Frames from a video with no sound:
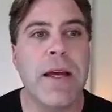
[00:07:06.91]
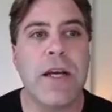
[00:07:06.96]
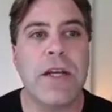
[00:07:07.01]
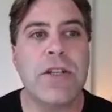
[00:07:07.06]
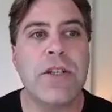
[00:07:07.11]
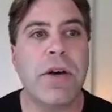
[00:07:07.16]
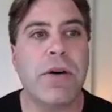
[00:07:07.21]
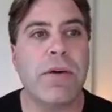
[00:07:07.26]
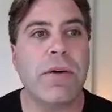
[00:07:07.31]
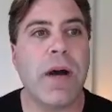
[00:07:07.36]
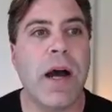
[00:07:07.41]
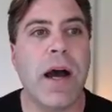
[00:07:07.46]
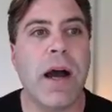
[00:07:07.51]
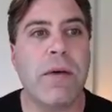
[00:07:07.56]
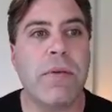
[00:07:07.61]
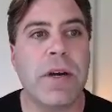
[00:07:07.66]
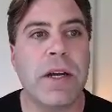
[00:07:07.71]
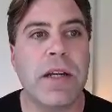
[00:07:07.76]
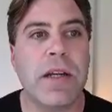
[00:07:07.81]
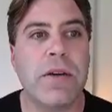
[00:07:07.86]
So
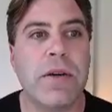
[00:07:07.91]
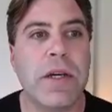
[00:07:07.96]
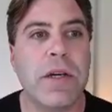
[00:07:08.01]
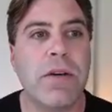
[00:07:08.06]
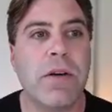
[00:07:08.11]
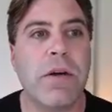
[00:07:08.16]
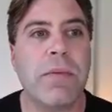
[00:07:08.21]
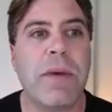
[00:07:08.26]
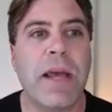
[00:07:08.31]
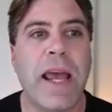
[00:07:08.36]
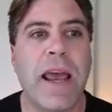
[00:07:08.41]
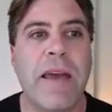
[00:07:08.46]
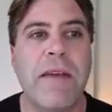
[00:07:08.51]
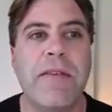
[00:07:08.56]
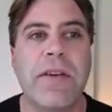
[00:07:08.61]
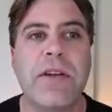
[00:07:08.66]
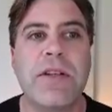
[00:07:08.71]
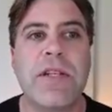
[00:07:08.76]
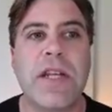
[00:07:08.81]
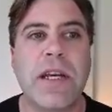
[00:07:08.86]
we're going to ignore
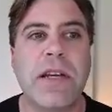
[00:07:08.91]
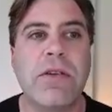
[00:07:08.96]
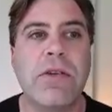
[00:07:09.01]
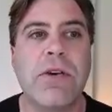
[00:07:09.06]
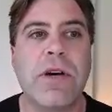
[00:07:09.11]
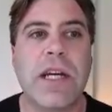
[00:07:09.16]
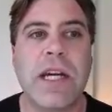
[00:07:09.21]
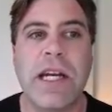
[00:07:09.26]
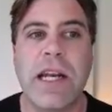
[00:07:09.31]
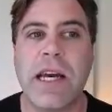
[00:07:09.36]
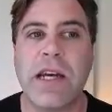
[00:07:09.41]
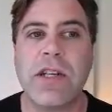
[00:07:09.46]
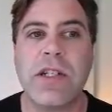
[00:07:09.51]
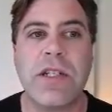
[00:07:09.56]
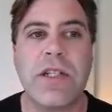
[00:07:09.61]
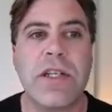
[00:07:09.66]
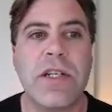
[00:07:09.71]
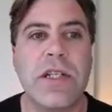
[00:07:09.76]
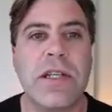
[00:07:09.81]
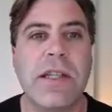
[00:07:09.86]
behaviors, ignore
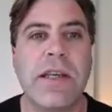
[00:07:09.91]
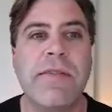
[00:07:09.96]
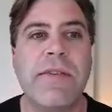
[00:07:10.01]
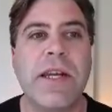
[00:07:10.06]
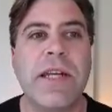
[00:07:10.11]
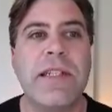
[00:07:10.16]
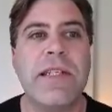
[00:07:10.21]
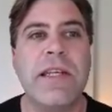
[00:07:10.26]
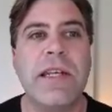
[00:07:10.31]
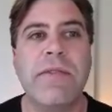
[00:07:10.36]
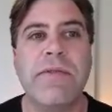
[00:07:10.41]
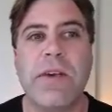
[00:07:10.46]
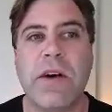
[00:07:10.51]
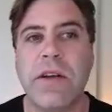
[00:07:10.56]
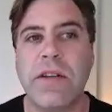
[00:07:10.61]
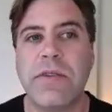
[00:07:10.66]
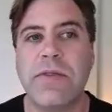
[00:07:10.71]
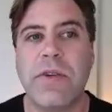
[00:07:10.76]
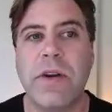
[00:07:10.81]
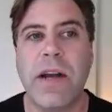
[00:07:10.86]
connections, just leave it as
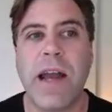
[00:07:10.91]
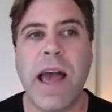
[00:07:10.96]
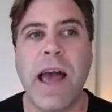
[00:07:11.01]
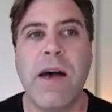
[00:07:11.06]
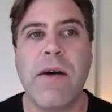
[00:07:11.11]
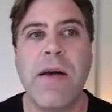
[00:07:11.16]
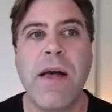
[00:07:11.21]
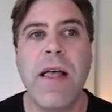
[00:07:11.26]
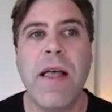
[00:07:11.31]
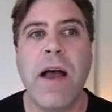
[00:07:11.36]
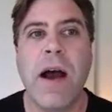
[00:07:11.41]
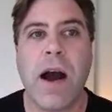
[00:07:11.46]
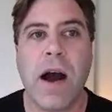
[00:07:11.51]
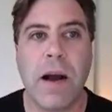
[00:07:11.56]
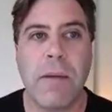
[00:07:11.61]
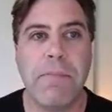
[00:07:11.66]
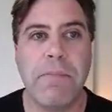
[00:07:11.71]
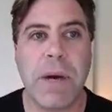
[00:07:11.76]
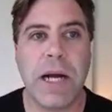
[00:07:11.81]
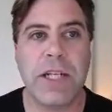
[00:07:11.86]
defaults for now.
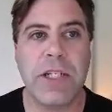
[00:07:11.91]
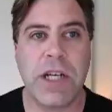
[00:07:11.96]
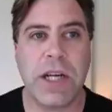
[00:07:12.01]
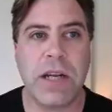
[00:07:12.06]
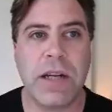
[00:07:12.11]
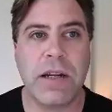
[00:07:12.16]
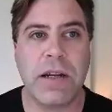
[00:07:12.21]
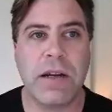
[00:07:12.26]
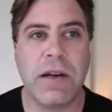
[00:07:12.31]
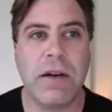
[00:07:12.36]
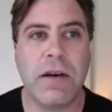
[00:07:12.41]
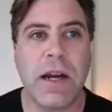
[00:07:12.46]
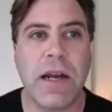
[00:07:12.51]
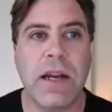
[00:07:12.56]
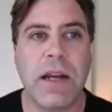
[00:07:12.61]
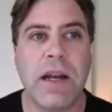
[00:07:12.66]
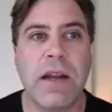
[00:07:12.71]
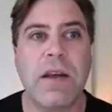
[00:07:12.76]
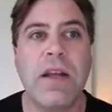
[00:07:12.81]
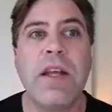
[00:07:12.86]
Our budget, all
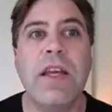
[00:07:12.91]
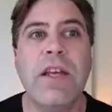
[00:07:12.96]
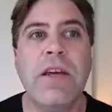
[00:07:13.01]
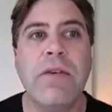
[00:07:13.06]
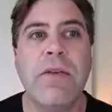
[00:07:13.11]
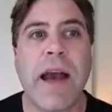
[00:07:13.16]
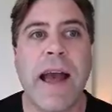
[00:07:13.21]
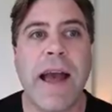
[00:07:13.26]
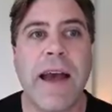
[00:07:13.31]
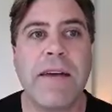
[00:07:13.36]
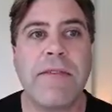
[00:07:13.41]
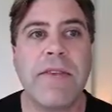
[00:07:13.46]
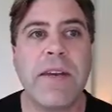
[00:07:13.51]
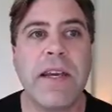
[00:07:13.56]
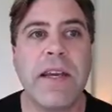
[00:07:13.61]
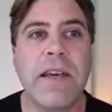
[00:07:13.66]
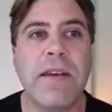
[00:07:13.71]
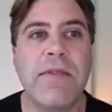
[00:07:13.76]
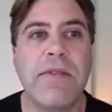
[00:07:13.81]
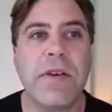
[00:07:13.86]
right? You have to
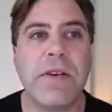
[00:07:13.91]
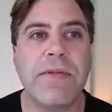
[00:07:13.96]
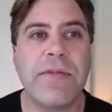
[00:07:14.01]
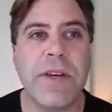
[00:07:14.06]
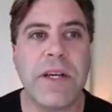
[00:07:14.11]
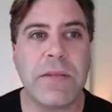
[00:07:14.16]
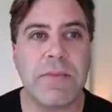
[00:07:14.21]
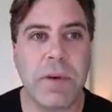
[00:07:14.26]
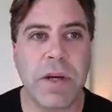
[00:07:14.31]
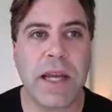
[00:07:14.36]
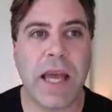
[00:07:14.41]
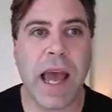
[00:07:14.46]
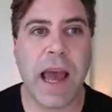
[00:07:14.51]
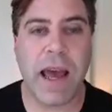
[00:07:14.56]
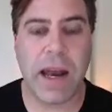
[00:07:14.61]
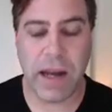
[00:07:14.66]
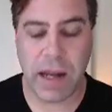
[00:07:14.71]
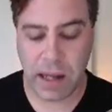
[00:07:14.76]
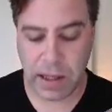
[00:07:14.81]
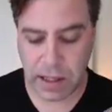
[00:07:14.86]
give your Facebook
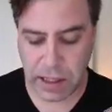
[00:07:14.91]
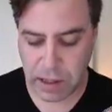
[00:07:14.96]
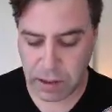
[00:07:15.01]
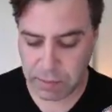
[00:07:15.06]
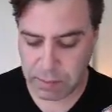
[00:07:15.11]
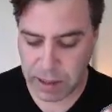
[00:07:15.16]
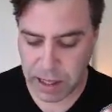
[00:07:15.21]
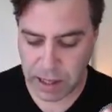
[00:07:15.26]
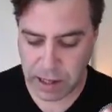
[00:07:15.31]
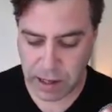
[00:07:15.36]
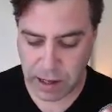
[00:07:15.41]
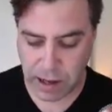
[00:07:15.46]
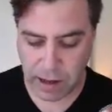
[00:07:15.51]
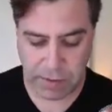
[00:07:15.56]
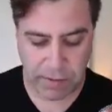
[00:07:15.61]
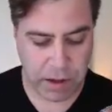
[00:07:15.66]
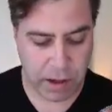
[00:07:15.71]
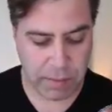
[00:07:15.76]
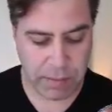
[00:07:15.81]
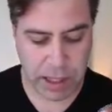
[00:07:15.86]
ad a little bit
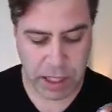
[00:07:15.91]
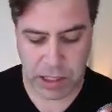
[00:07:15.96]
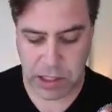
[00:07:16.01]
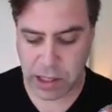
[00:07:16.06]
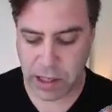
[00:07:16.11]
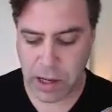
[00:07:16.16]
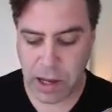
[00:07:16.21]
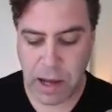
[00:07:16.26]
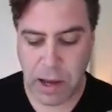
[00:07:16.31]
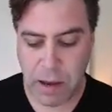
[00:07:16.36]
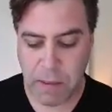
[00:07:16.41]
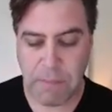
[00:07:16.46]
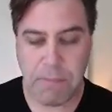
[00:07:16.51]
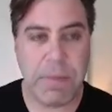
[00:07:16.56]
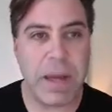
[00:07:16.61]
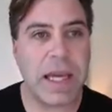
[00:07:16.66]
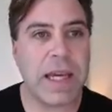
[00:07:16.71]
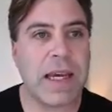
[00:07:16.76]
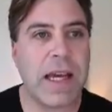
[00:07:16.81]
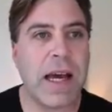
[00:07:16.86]
of a budget
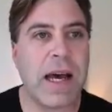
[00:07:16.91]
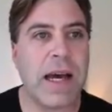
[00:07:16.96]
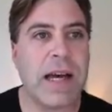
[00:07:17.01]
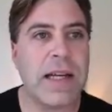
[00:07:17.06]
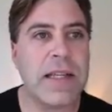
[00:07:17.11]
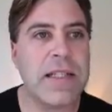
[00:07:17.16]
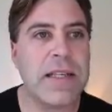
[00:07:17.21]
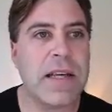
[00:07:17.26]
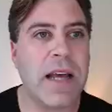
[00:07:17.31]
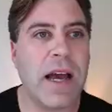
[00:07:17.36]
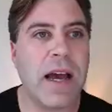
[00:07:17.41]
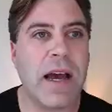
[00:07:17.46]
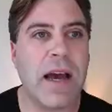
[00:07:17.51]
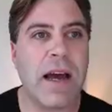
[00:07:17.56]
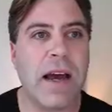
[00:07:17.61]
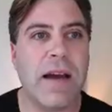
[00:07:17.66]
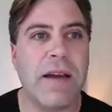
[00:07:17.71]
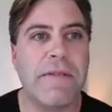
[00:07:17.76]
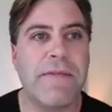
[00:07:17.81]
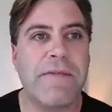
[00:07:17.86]
because
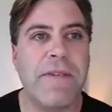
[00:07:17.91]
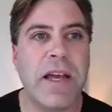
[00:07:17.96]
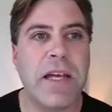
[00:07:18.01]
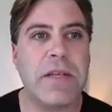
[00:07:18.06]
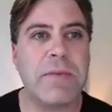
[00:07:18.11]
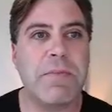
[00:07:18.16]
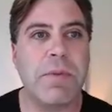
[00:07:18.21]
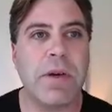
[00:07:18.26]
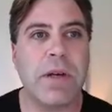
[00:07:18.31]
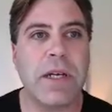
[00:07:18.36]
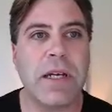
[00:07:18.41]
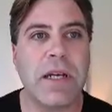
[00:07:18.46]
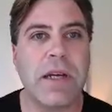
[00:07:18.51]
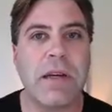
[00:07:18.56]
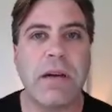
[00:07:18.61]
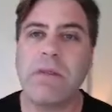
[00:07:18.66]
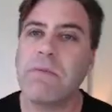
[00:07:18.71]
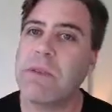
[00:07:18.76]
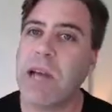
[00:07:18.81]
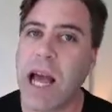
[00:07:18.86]
Facebook
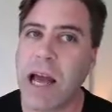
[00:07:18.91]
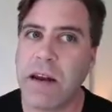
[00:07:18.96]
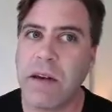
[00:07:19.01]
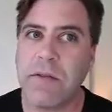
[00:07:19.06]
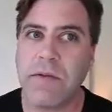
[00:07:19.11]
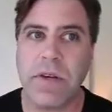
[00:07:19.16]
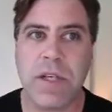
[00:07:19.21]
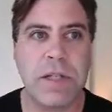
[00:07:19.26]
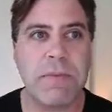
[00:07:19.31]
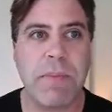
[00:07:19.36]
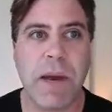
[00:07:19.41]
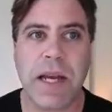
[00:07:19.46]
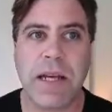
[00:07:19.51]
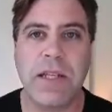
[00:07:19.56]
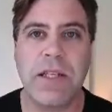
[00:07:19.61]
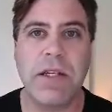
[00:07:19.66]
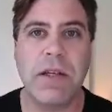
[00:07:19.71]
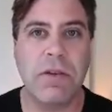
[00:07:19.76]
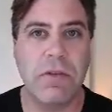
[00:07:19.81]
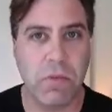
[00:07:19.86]
kind of
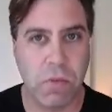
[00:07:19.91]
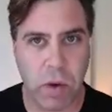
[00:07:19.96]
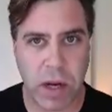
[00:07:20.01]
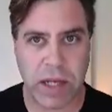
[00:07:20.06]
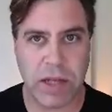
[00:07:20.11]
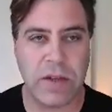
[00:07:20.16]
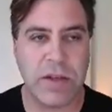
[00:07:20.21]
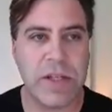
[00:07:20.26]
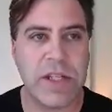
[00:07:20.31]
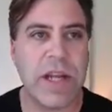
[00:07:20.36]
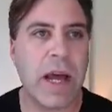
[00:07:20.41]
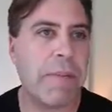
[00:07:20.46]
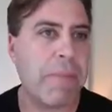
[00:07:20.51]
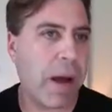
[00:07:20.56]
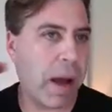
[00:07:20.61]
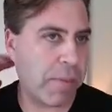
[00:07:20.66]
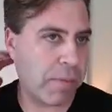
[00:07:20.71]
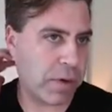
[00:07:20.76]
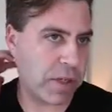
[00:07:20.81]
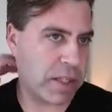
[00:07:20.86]
respects you when you step
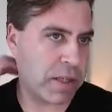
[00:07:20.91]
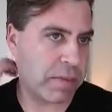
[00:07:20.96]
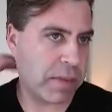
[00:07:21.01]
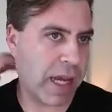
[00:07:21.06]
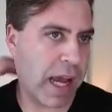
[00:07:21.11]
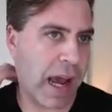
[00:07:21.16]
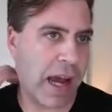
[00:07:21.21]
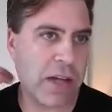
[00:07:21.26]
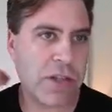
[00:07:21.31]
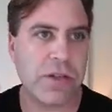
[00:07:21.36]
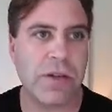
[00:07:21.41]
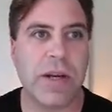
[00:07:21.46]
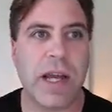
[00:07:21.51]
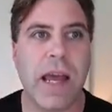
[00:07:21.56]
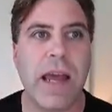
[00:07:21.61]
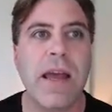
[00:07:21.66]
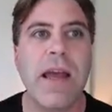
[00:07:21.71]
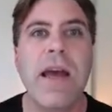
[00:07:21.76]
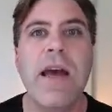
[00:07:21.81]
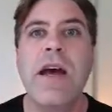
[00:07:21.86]
up with some cash,
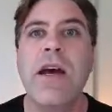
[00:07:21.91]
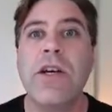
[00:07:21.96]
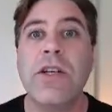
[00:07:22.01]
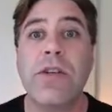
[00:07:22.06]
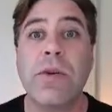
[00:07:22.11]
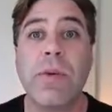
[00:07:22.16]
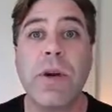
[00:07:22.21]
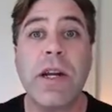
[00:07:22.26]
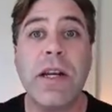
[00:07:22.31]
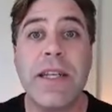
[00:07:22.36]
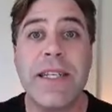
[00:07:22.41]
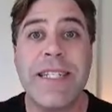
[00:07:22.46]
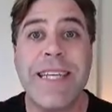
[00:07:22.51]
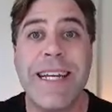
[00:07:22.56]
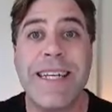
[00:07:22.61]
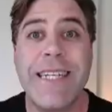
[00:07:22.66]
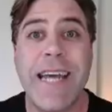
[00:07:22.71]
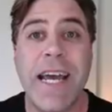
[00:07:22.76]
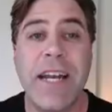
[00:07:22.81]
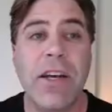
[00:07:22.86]
okay? So we're going to say
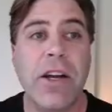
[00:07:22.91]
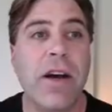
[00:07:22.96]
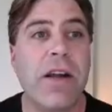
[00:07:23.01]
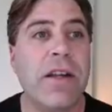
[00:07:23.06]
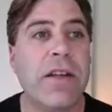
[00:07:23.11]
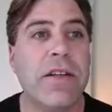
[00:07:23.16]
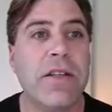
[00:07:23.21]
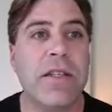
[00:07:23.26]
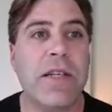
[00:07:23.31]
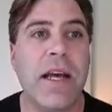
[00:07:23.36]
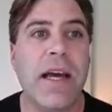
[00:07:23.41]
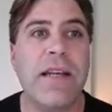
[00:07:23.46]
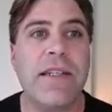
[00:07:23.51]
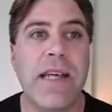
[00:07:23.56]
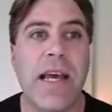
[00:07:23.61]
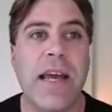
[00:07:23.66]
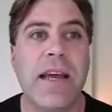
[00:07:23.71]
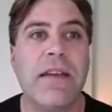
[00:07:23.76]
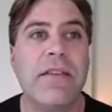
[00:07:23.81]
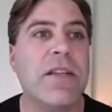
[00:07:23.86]
$10 a
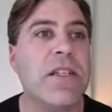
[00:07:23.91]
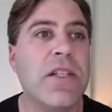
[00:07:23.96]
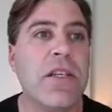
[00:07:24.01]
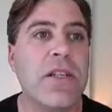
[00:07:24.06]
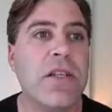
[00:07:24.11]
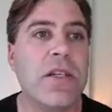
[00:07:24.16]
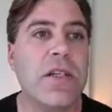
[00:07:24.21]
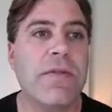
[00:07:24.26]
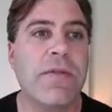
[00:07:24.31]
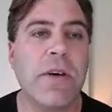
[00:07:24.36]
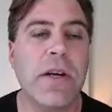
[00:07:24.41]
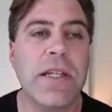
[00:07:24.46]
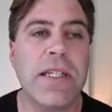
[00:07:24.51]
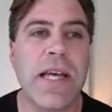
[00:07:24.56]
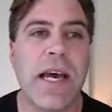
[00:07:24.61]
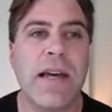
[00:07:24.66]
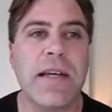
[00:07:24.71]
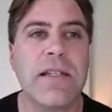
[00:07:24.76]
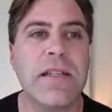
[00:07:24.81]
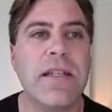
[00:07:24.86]
day, and this is just for a
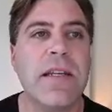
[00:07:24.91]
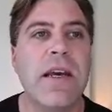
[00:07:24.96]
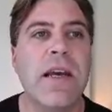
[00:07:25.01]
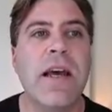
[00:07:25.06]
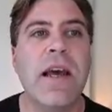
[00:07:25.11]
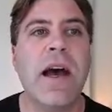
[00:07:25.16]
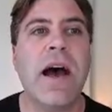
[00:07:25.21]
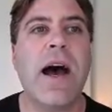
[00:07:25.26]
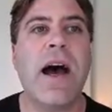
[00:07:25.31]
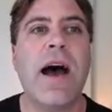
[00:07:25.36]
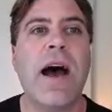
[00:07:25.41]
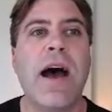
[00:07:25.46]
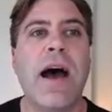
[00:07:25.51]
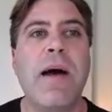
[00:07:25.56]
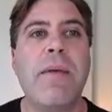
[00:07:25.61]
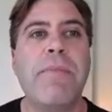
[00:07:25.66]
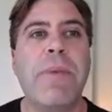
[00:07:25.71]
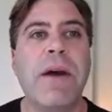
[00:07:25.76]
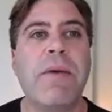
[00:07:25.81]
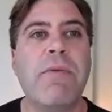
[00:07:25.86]
test,
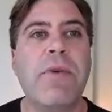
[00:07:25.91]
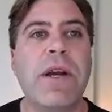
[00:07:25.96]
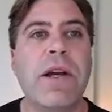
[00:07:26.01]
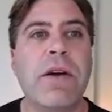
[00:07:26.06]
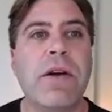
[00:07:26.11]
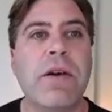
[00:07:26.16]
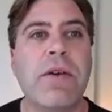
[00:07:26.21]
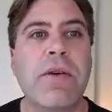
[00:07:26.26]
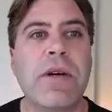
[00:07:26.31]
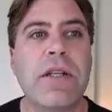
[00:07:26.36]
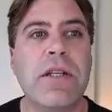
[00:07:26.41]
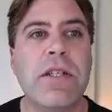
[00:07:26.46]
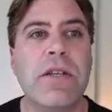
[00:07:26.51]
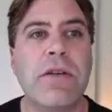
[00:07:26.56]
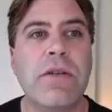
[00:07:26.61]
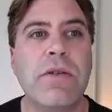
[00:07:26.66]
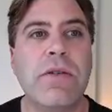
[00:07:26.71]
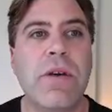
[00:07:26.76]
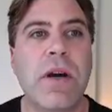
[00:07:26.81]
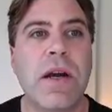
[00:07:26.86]
but we are going
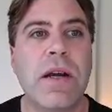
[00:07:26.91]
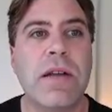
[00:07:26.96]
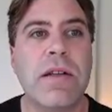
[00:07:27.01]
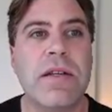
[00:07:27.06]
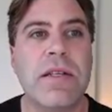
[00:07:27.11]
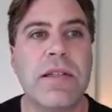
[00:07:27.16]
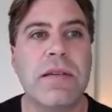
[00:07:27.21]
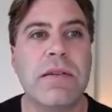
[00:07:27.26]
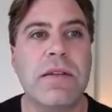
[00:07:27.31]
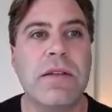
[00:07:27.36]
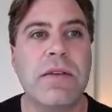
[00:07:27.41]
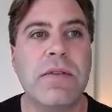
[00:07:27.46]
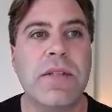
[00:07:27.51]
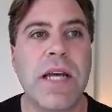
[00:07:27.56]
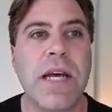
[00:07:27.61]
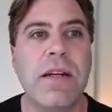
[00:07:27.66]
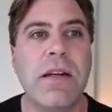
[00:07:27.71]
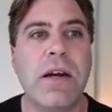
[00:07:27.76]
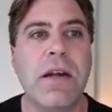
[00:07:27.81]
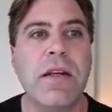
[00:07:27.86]
to do
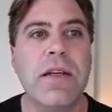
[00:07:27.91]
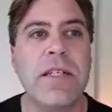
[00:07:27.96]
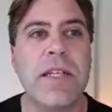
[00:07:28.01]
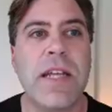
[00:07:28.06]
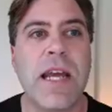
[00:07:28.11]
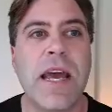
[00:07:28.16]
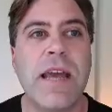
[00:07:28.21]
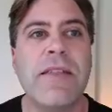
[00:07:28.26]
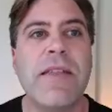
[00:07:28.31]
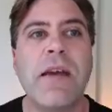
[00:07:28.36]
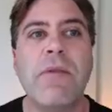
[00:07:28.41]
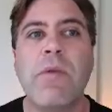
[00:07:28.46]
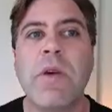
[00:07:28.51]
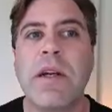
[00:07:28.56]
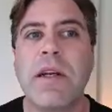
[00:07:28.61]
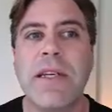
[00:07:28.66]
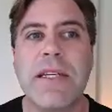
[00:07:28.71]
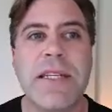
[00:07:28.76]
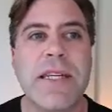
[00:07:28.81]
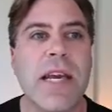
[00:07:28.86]
$10 a day, then we're
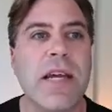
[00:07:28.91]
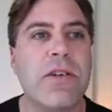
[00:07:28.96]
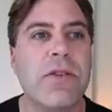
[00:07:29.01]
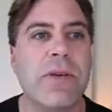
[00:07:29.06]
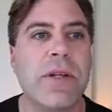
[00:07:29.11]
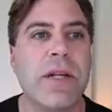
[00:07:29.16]
going to schedule